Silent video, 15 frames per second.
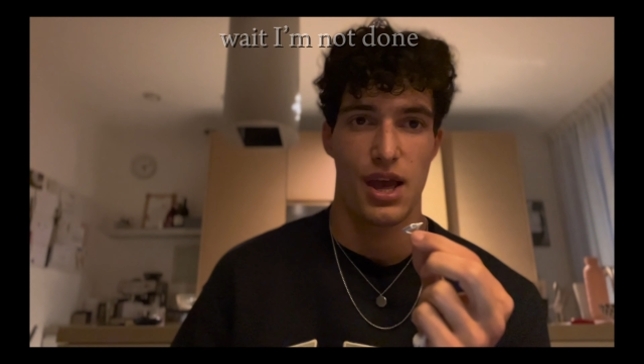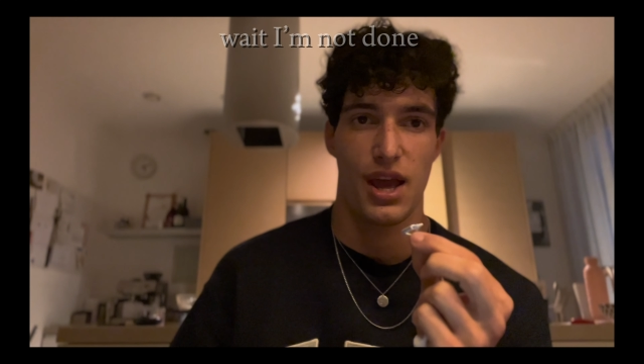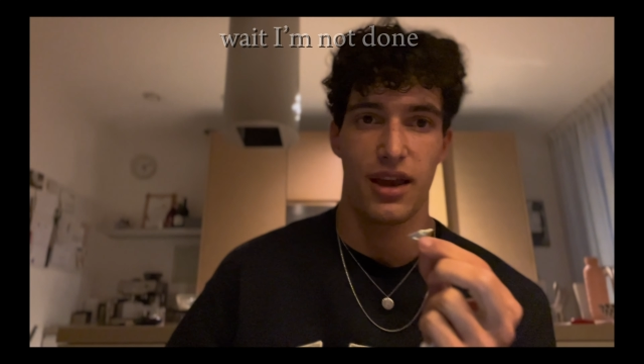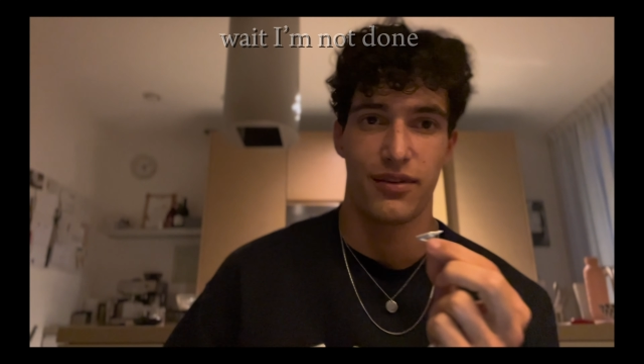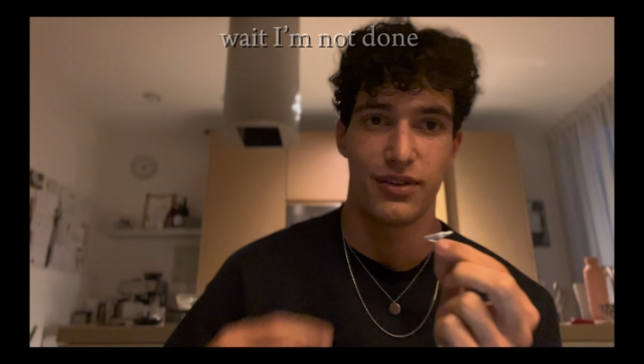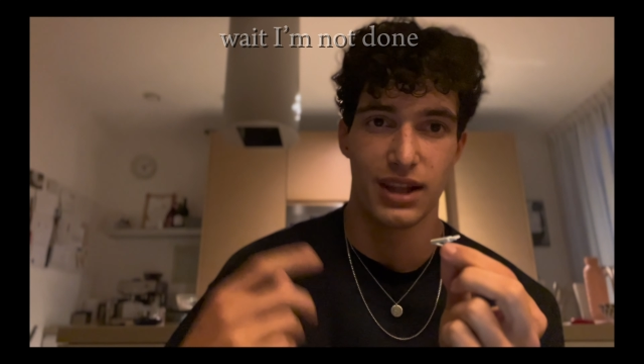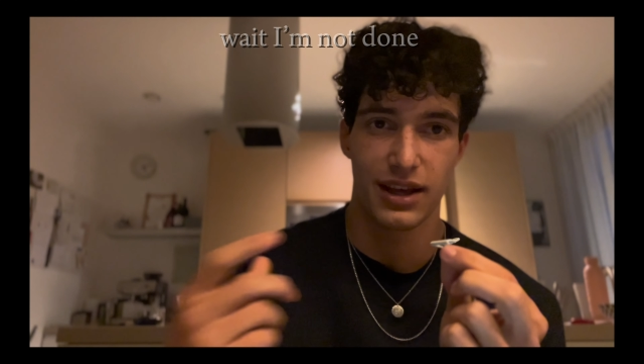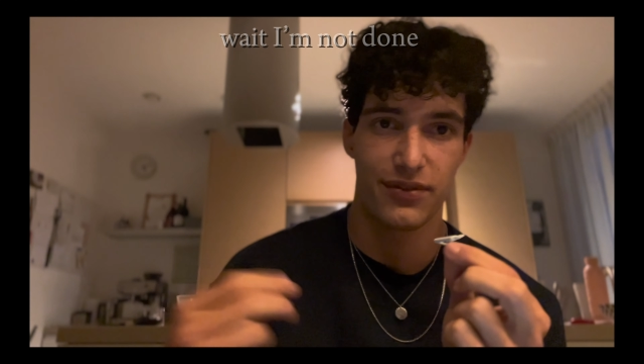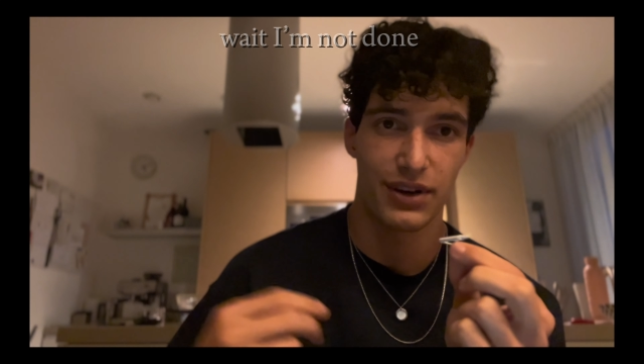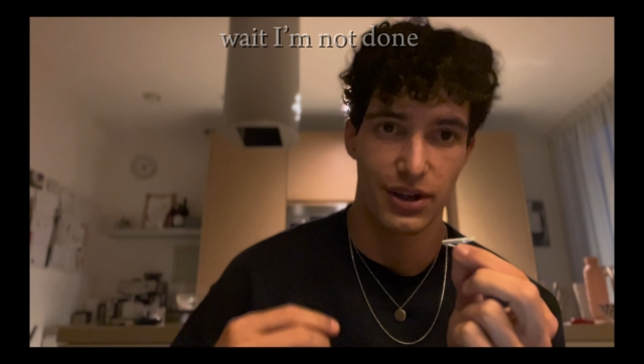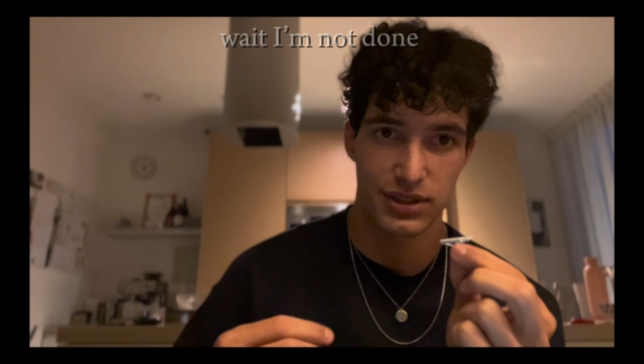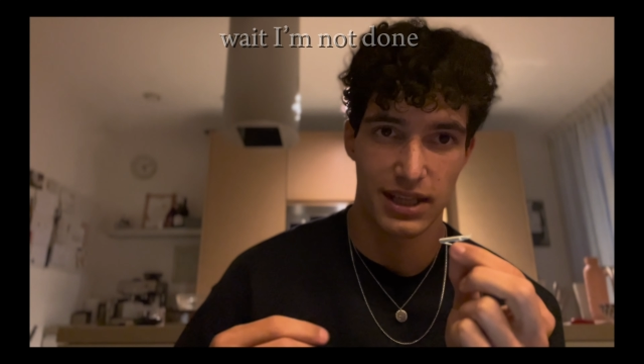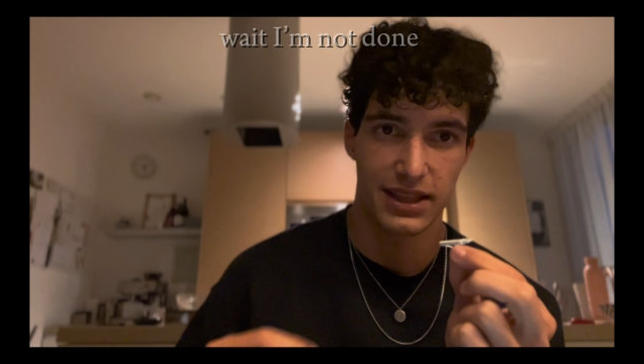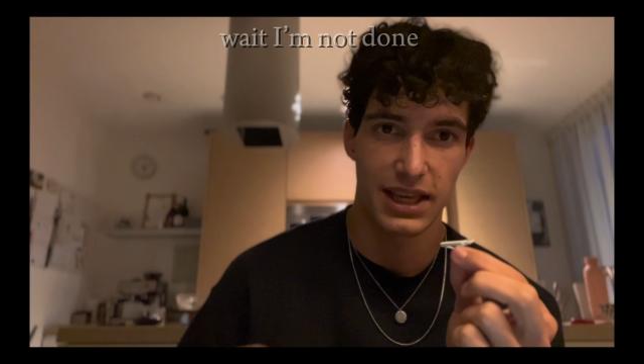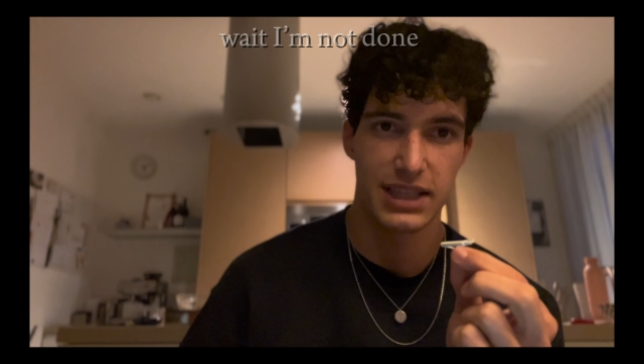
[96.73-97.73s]
If you like videos
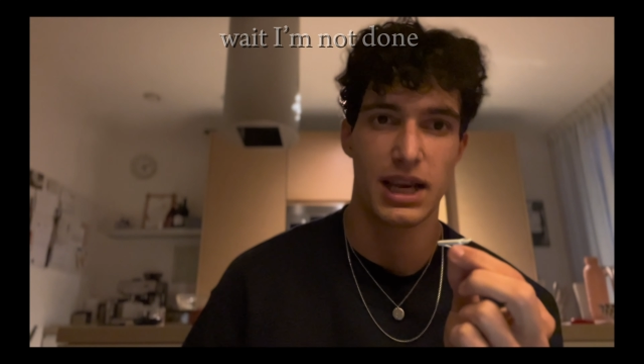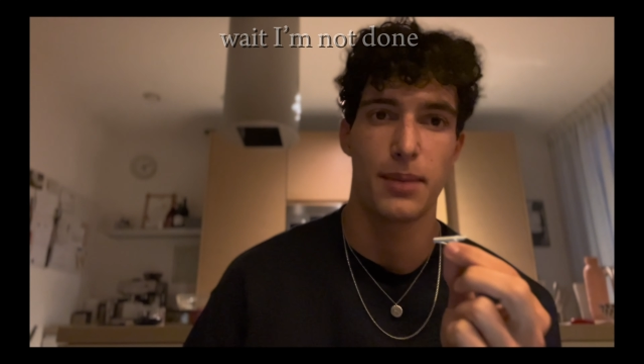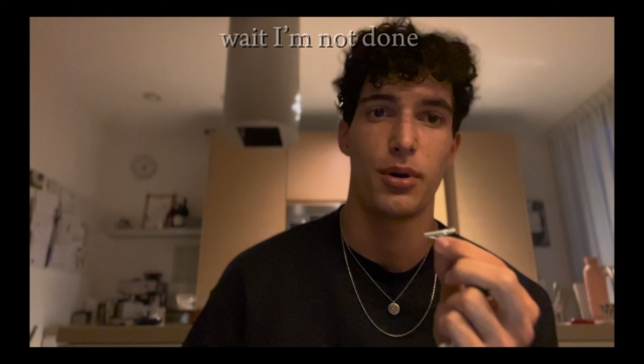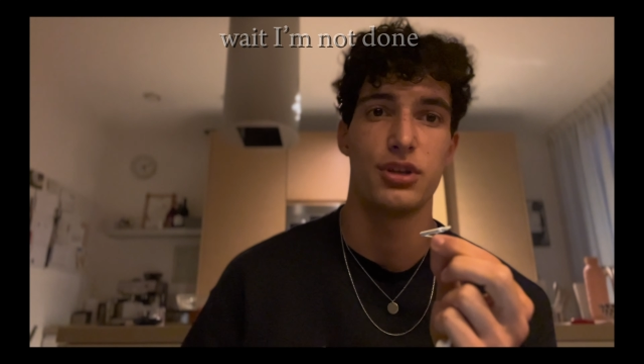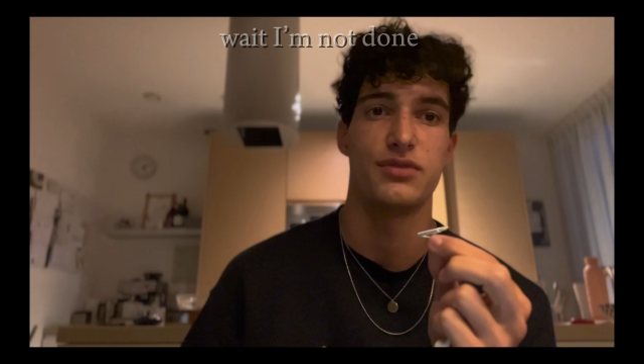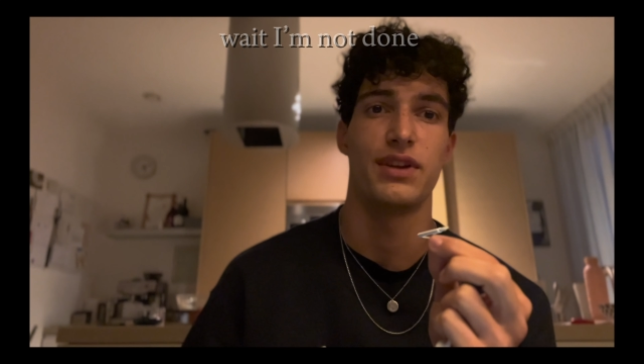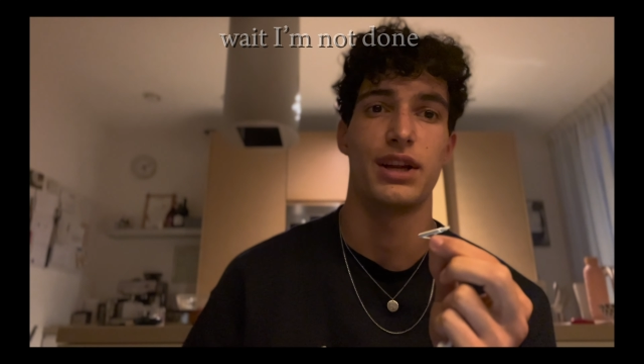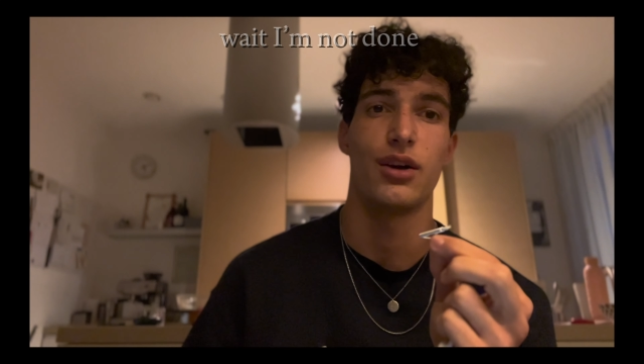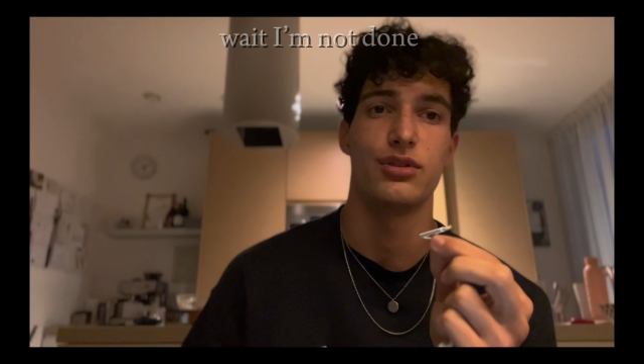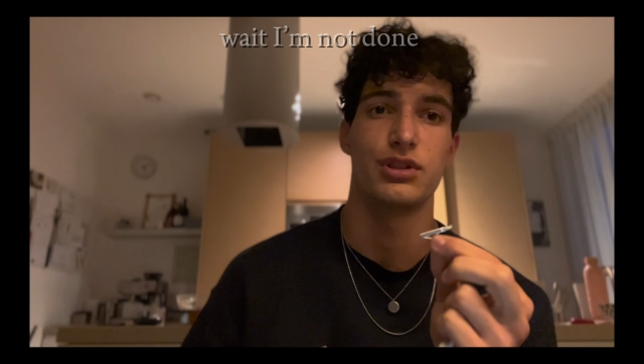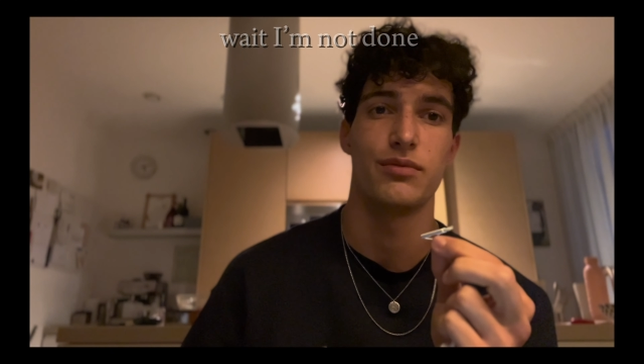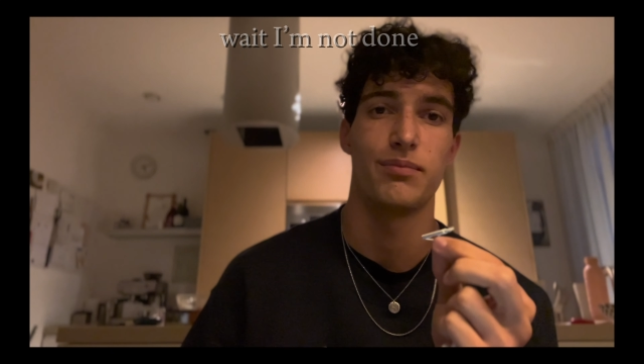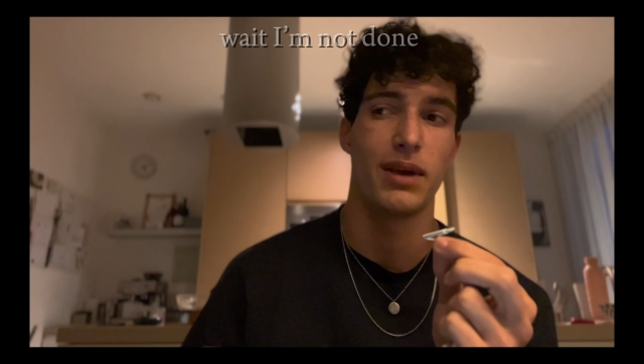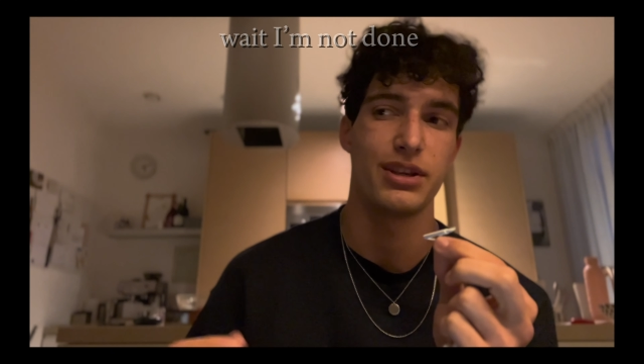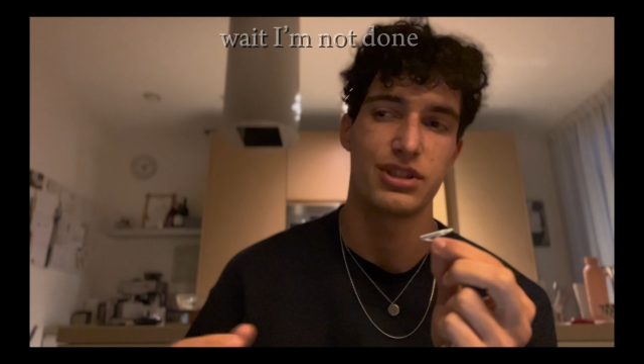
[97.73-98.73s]
like these, I post videos
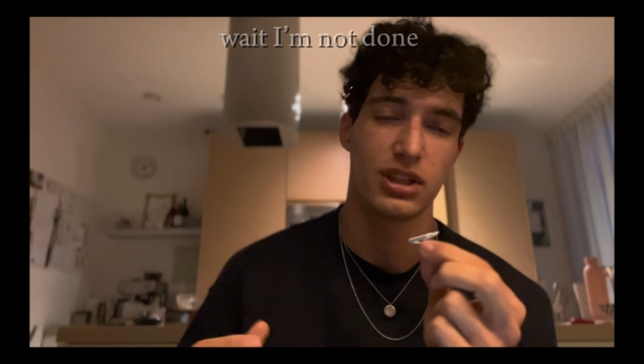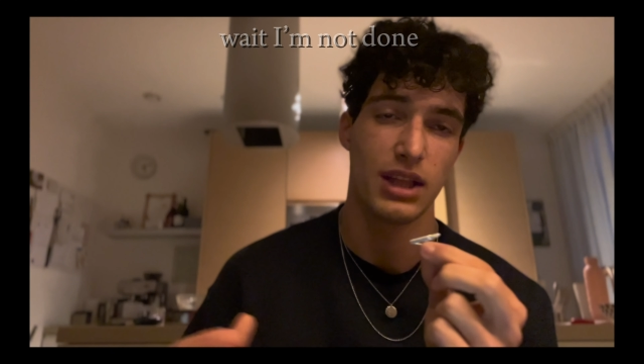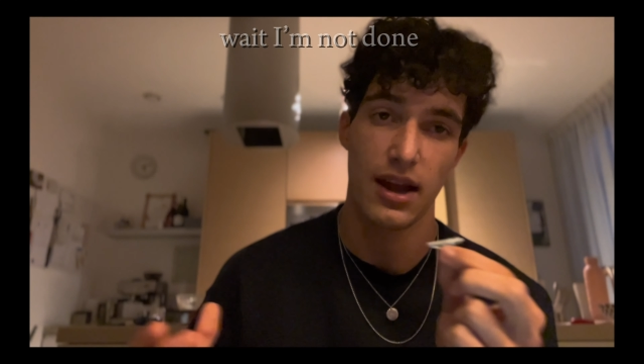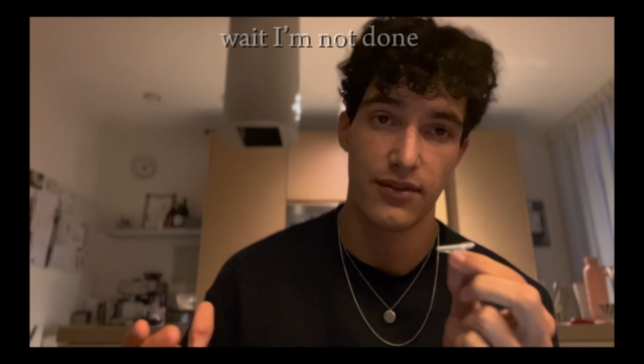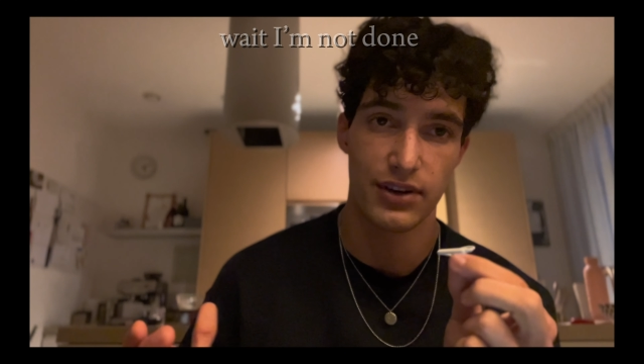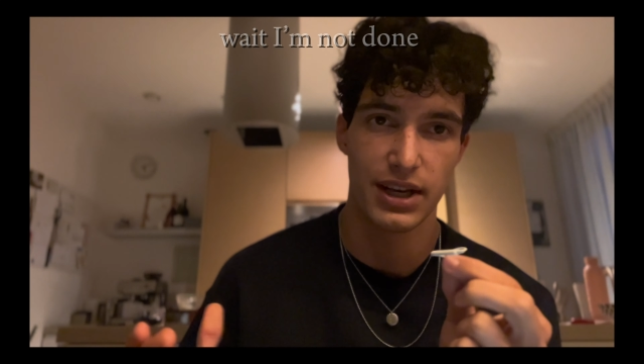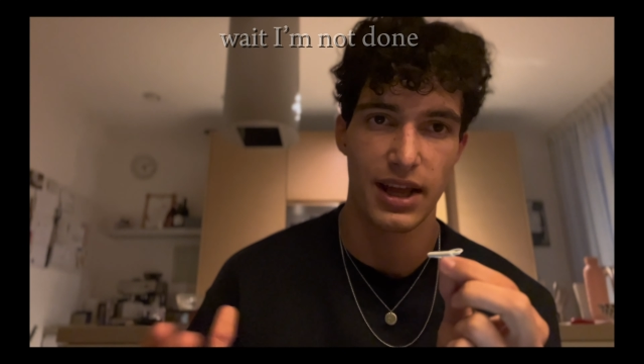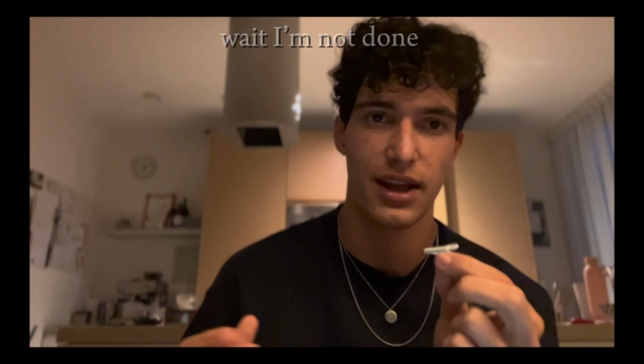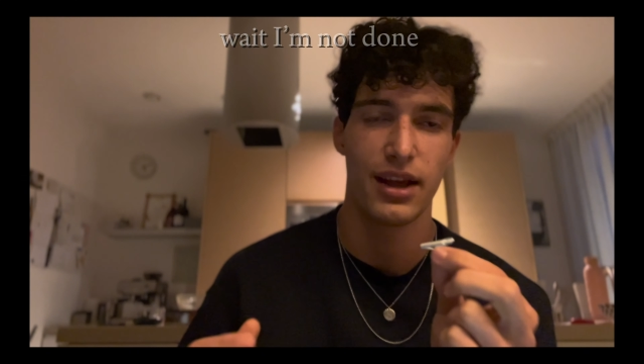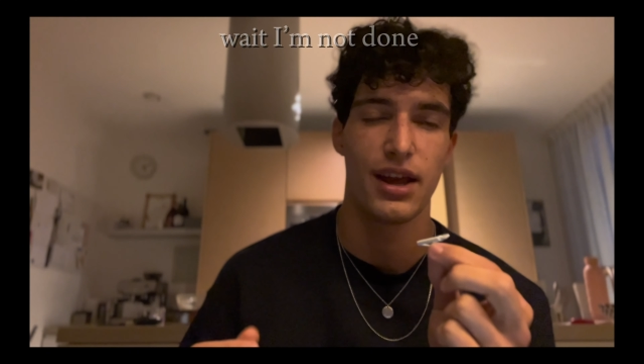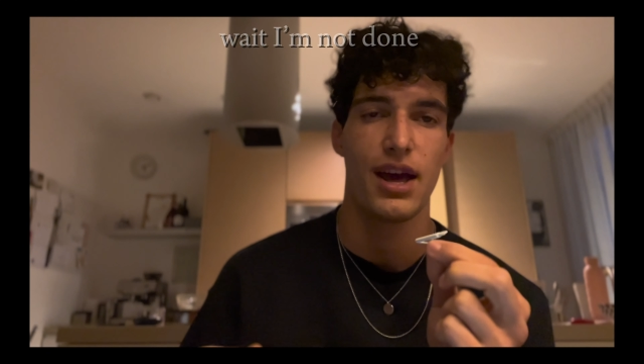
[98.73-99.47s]
basically every day.